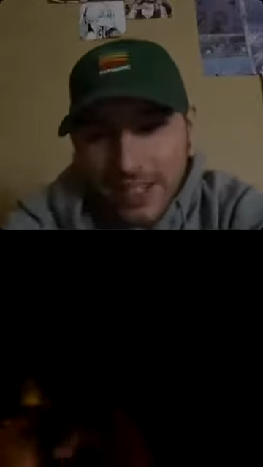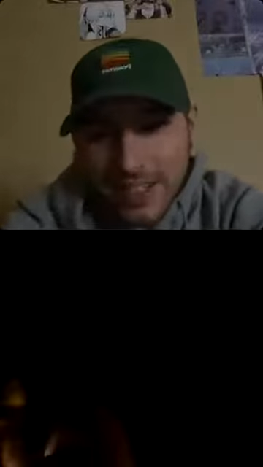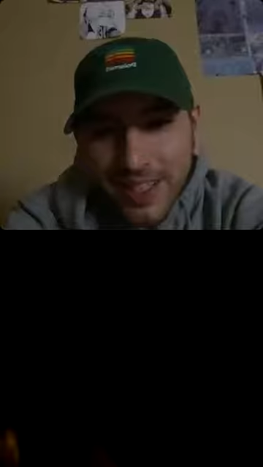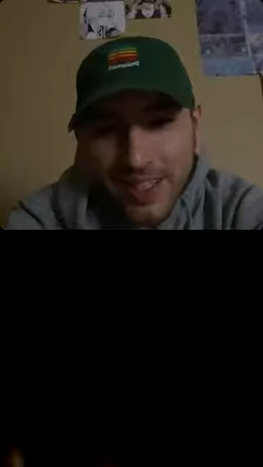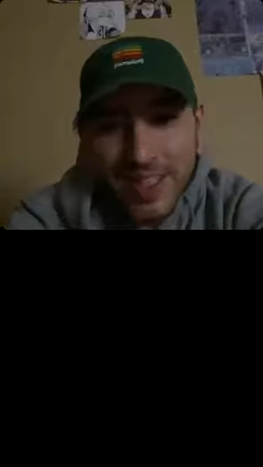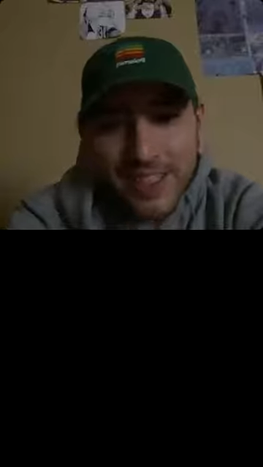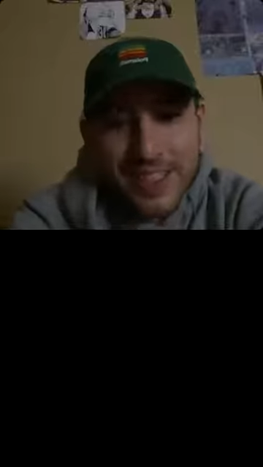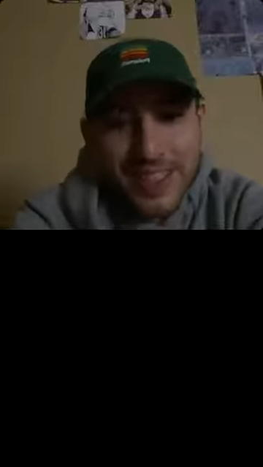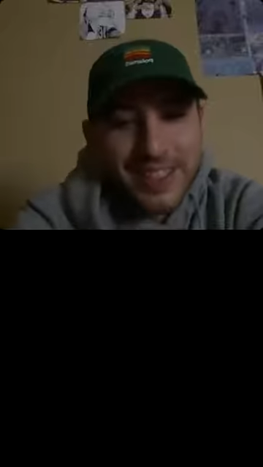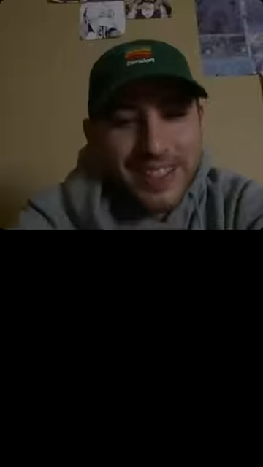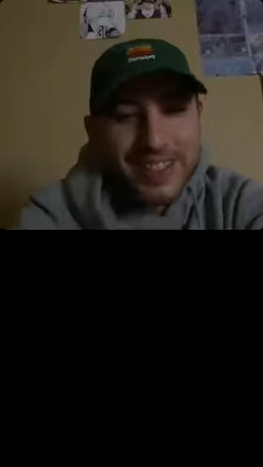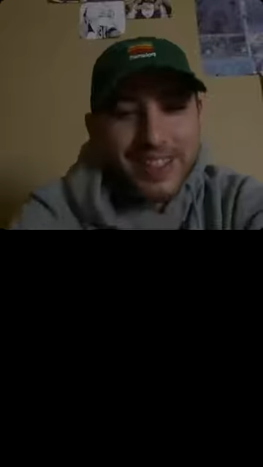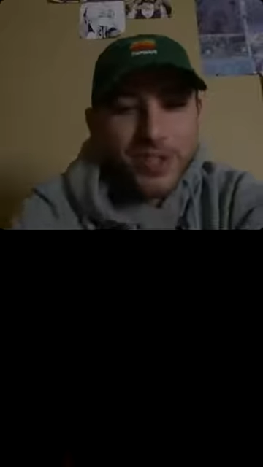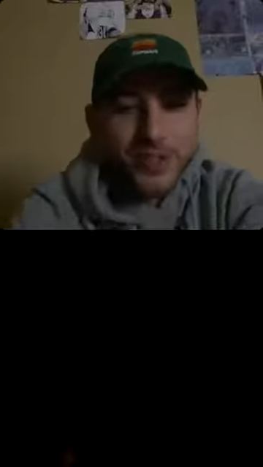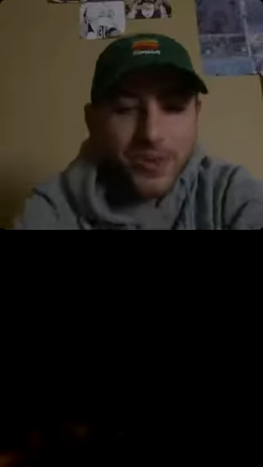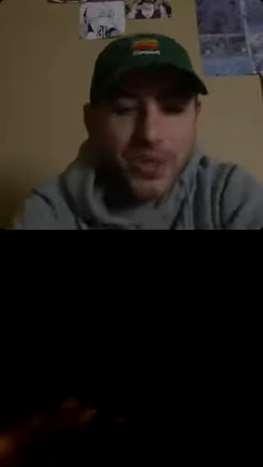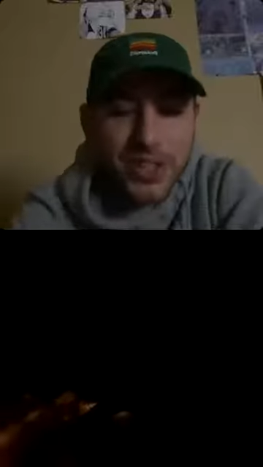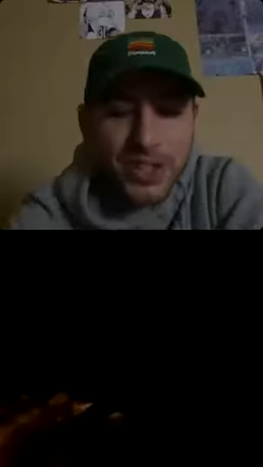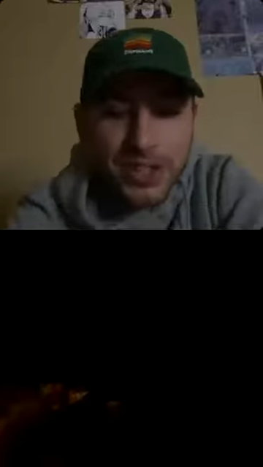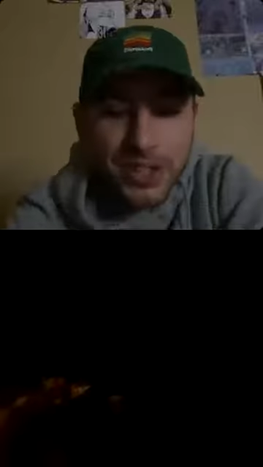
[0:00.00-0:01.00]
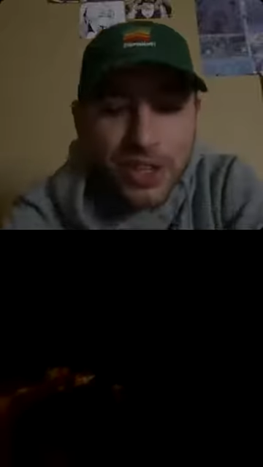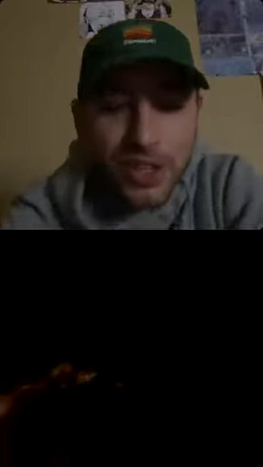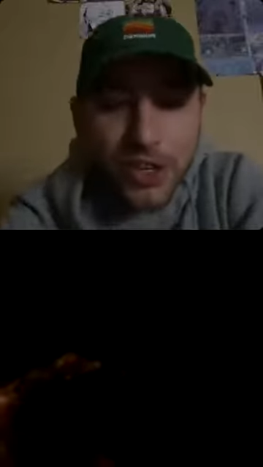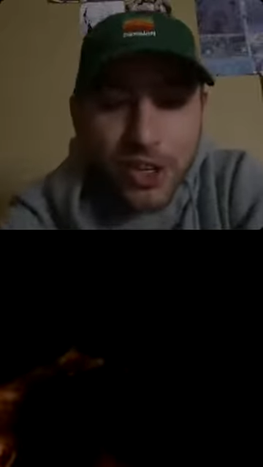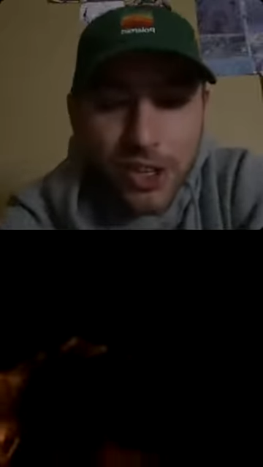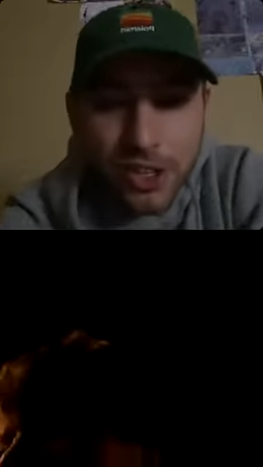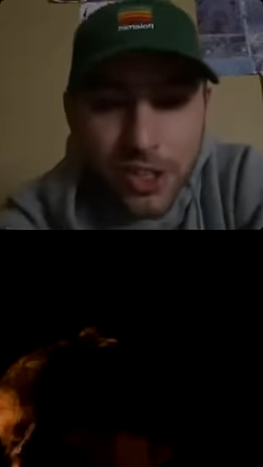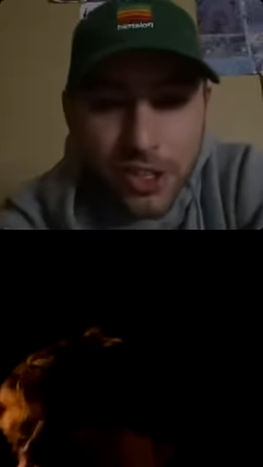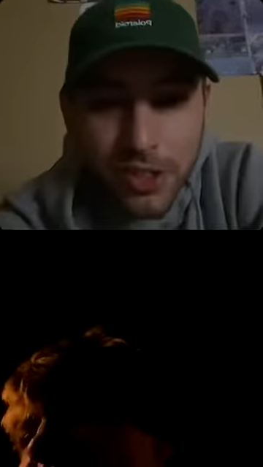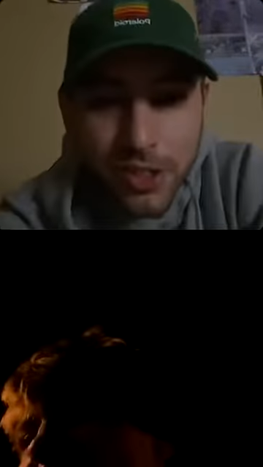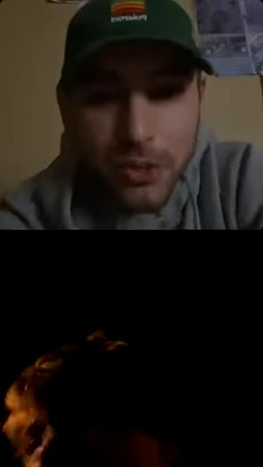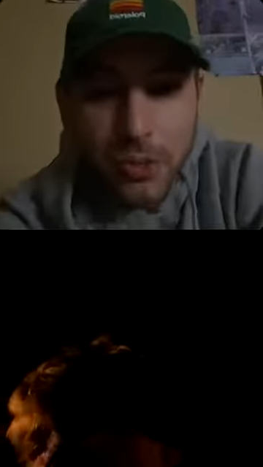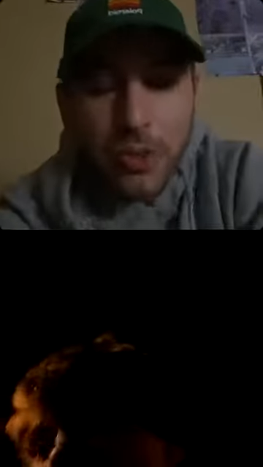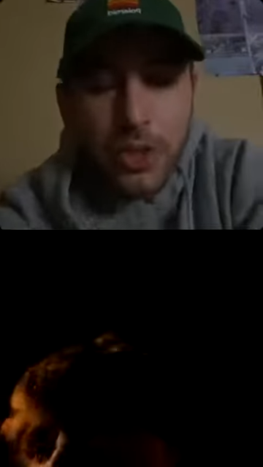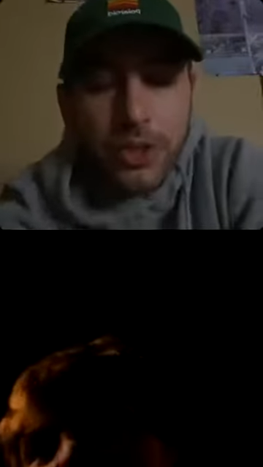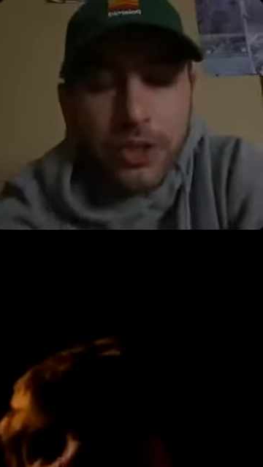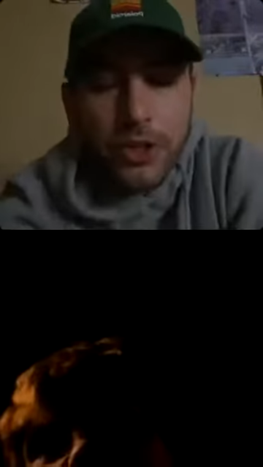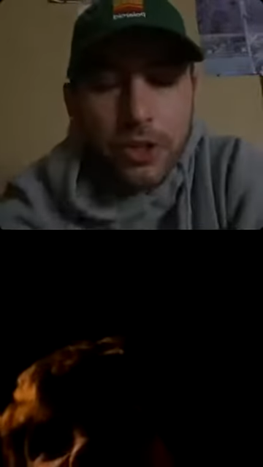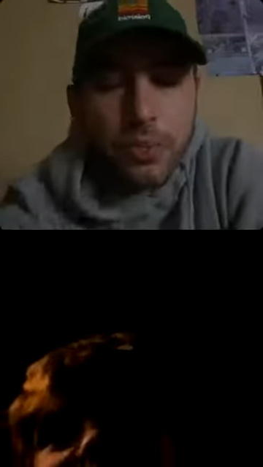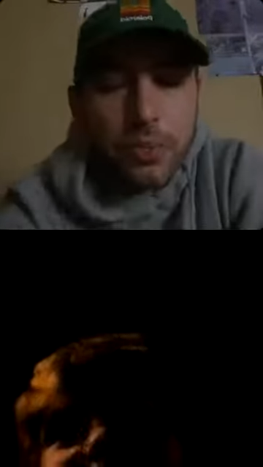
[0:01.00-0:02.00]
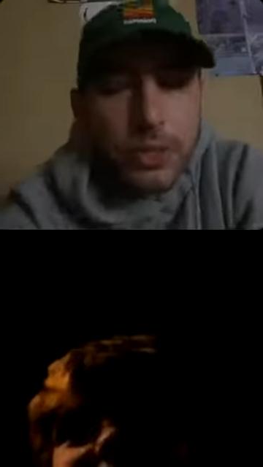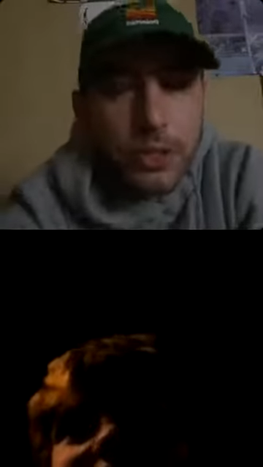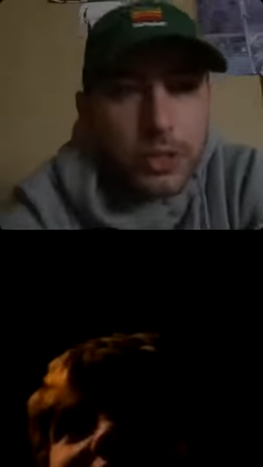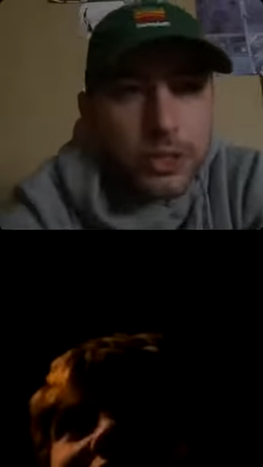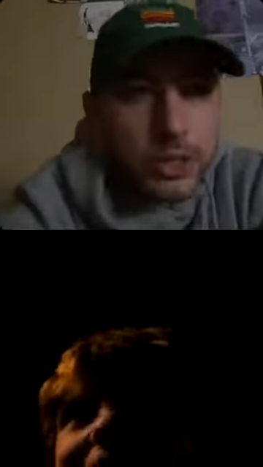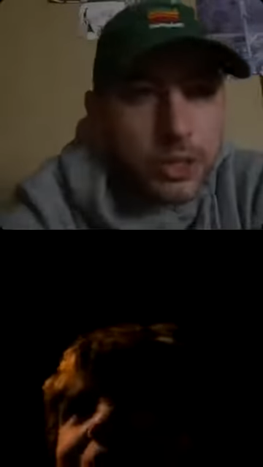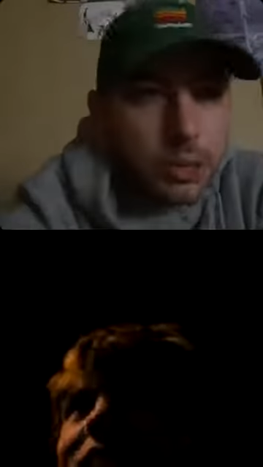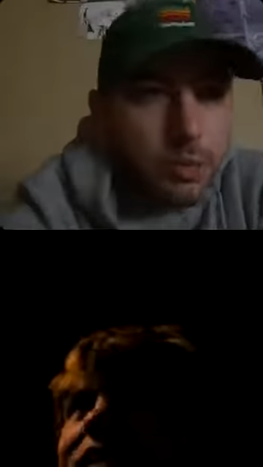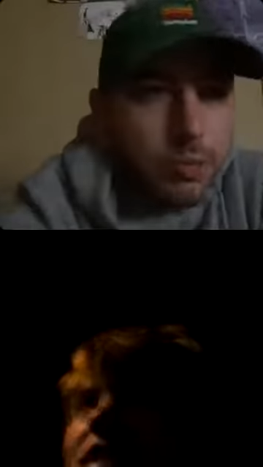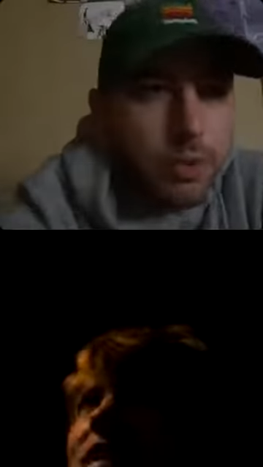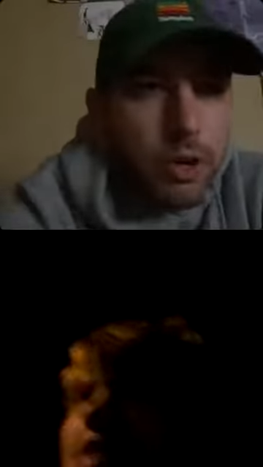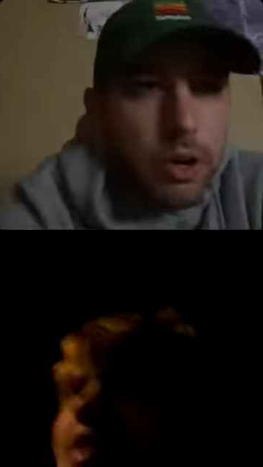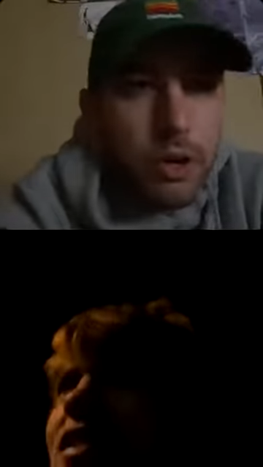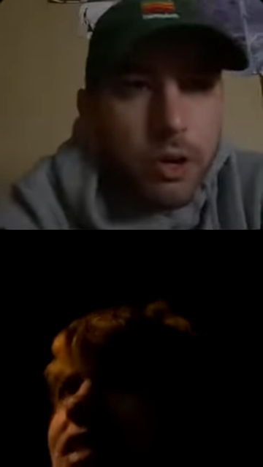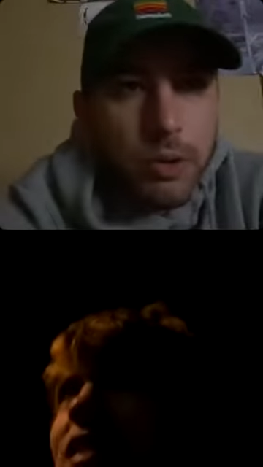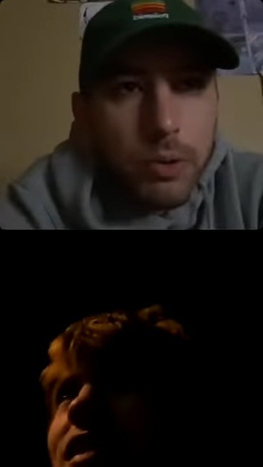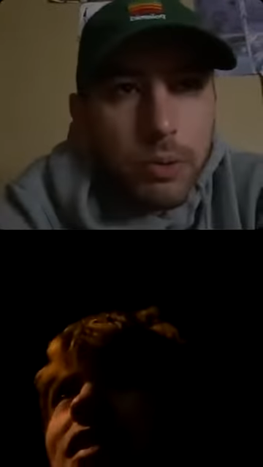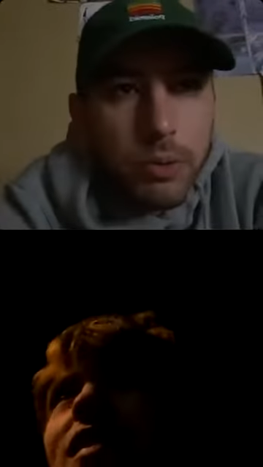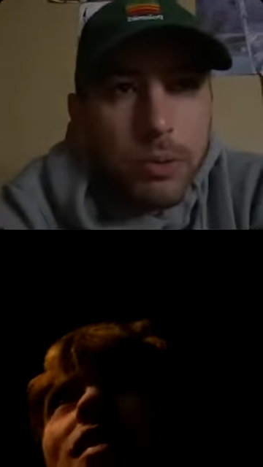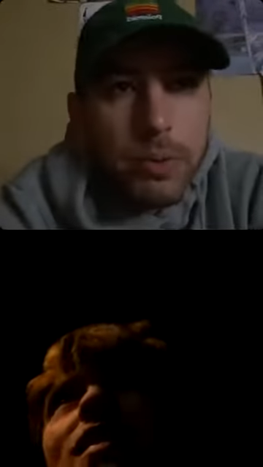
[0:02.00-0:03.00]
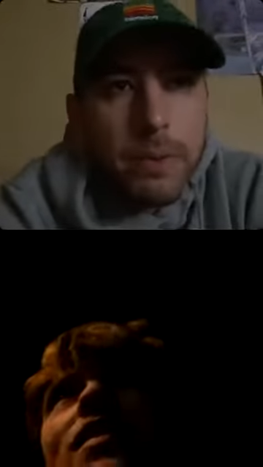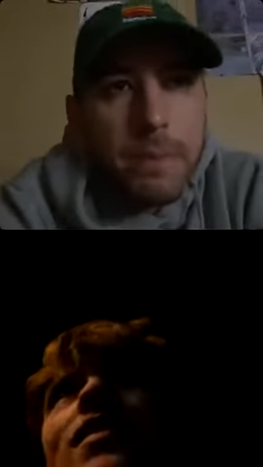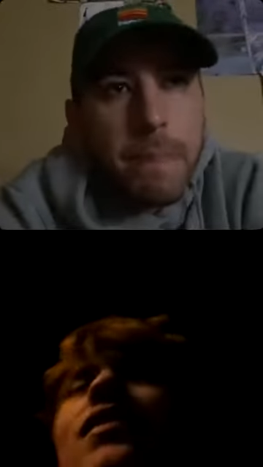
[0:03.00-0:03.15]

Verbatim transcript: uh, with your with your music, bro,